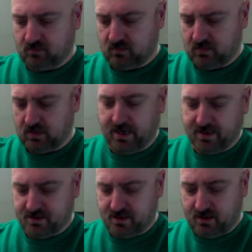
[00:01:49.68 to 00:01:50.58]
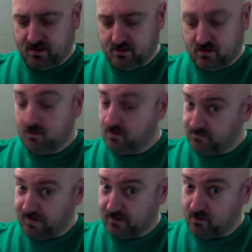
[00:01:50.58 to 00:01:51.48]
Yes, it is, in
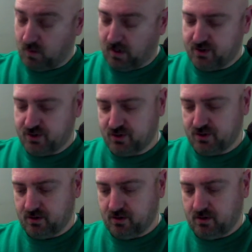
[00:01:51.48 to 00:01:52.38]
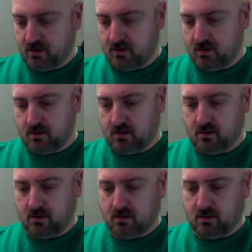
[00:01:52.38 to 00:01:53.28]
fact, the watch.
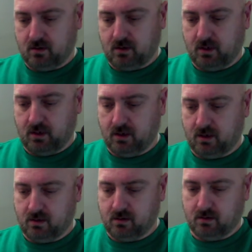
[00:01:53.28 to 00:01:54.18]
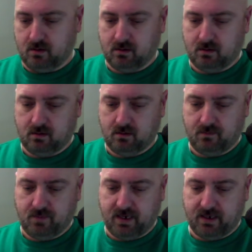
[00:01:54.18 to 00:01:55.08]
And
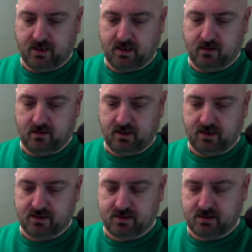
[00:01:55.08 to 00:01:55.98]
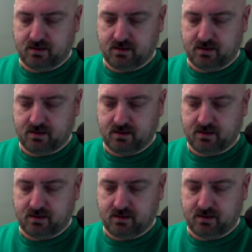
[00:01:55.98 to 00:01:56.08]
packing list.